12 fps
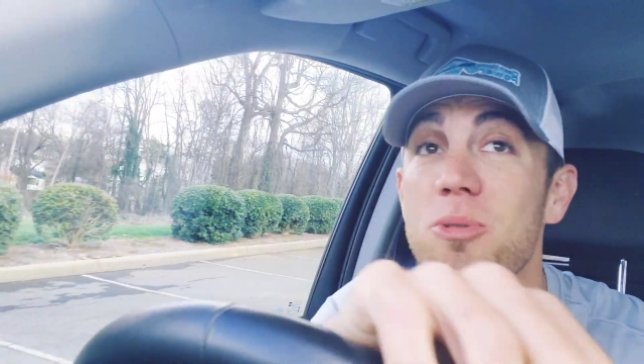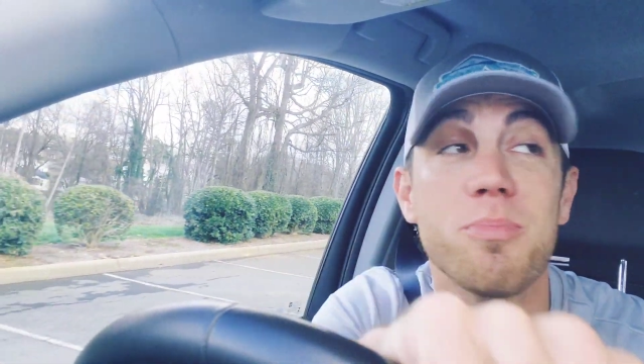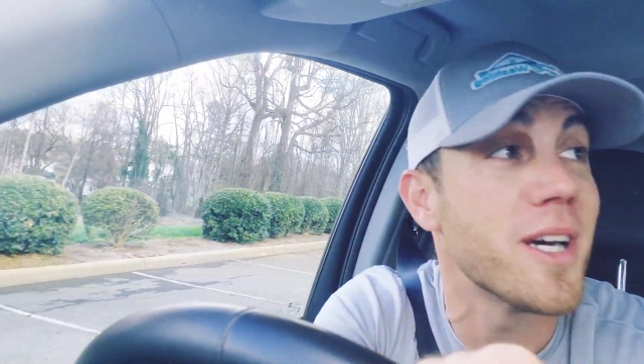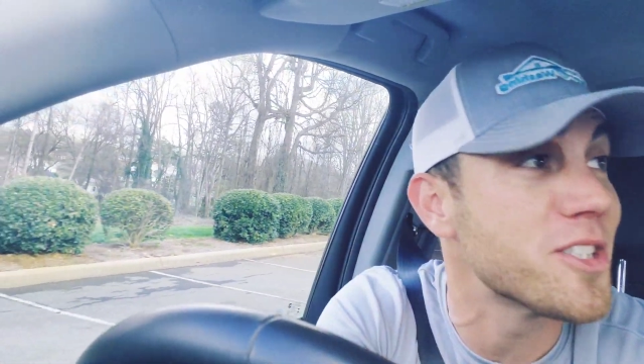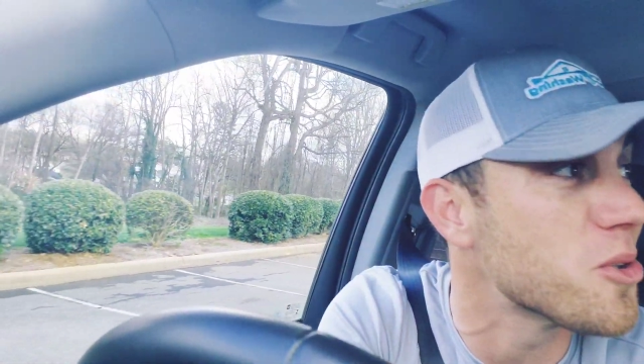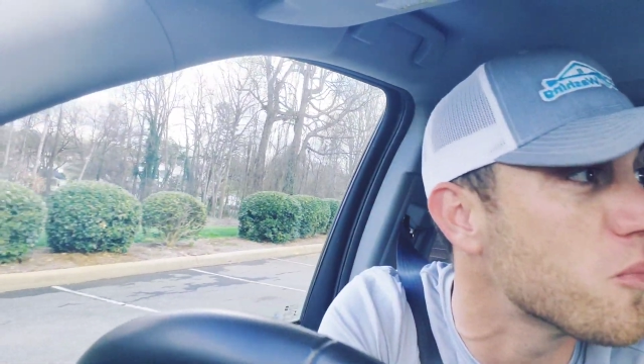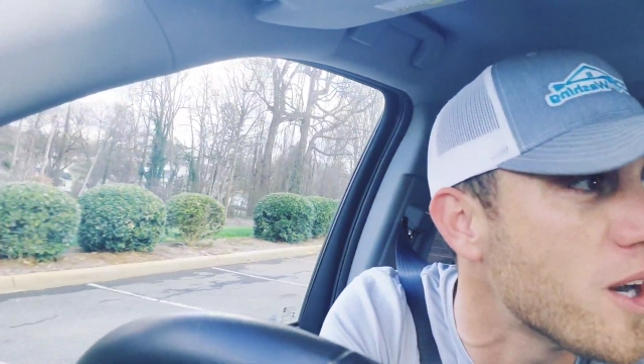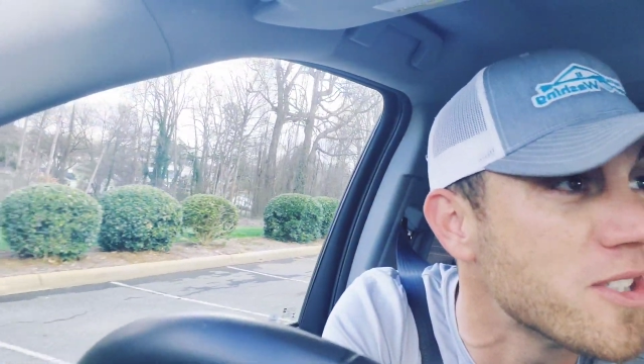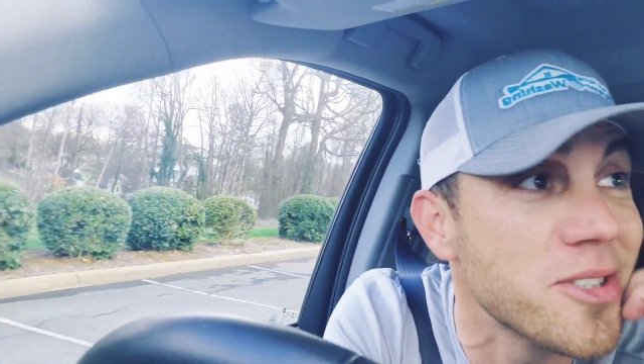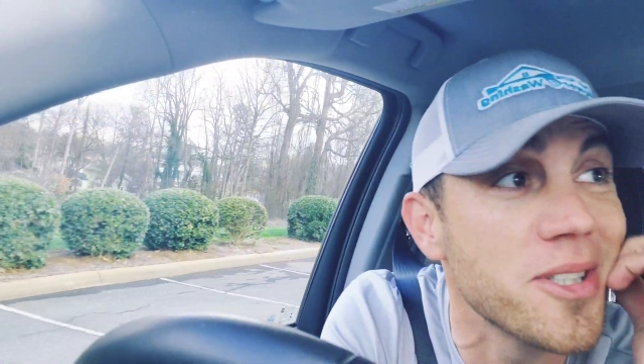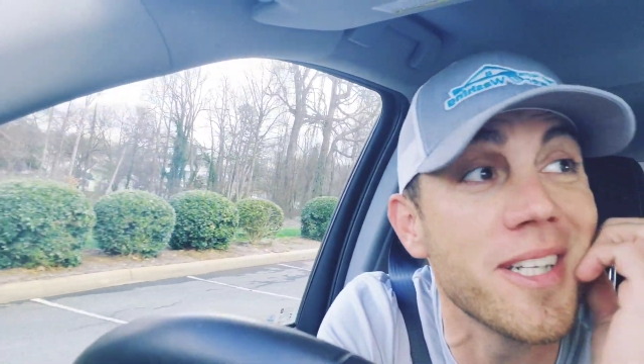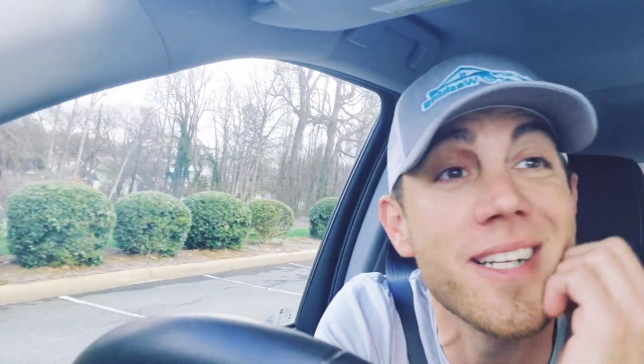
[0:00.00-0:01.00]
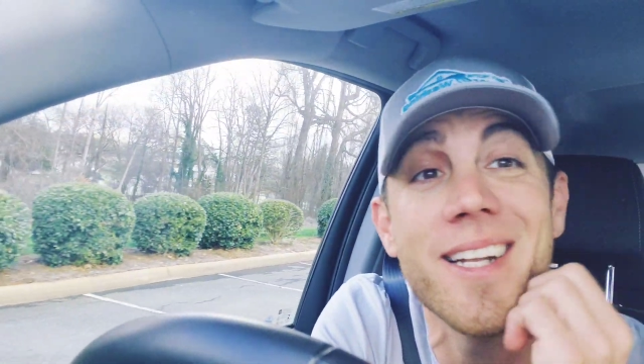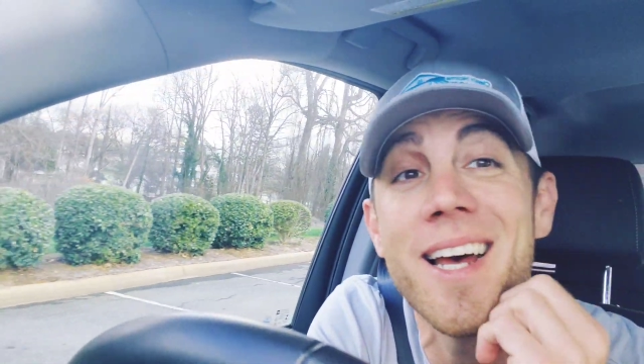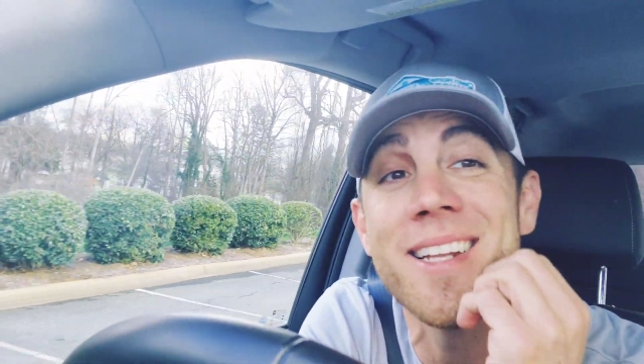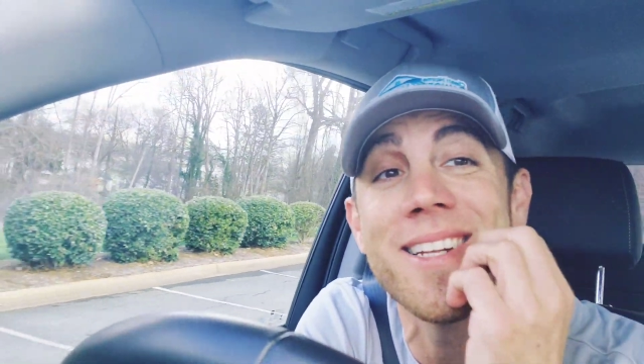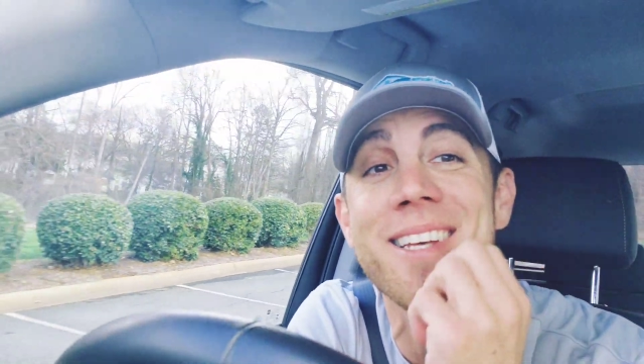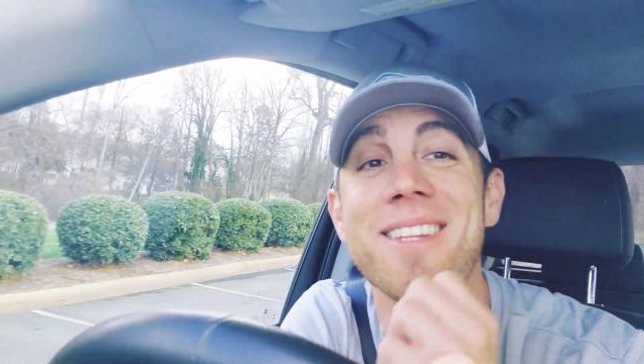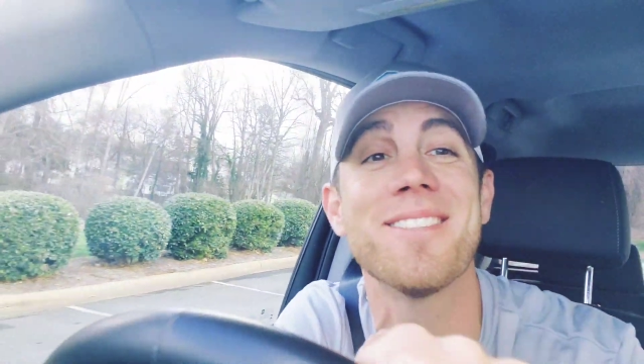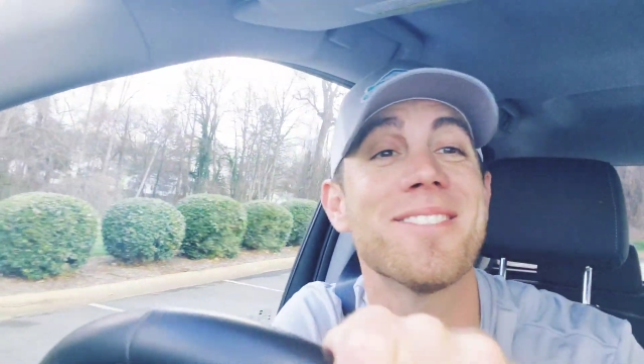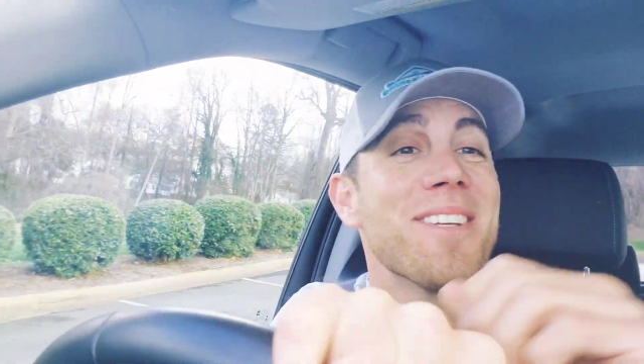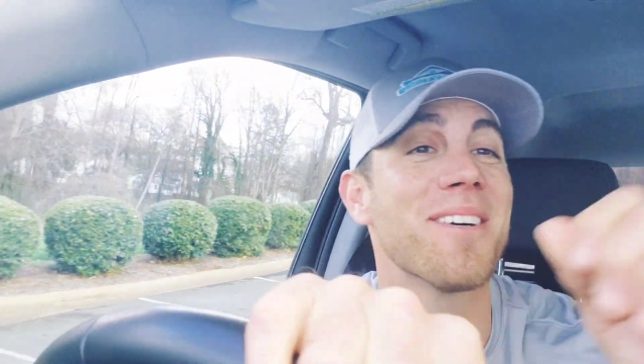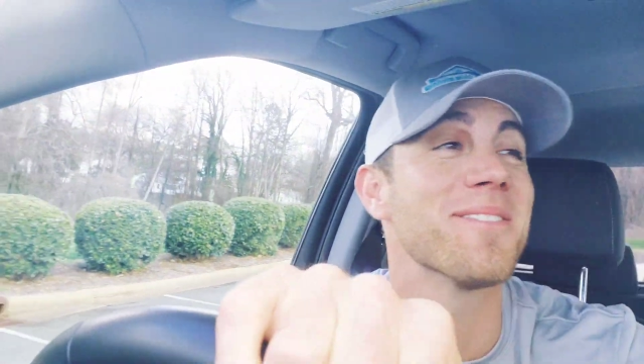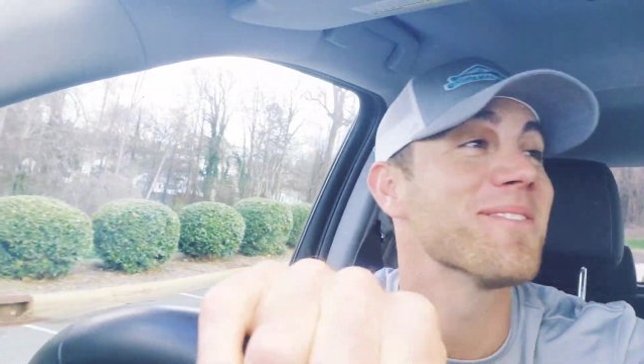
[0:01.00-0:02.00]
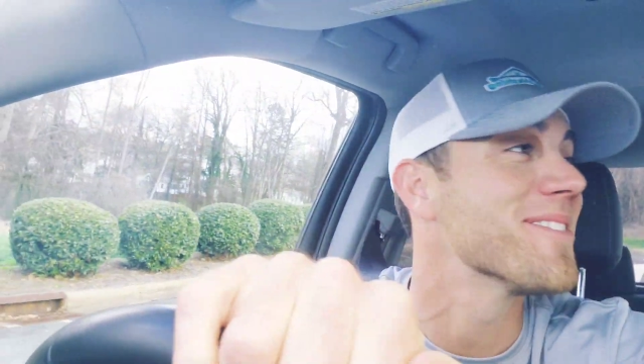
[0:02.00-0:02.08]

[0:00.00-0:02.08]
pressure washer in a day neither. So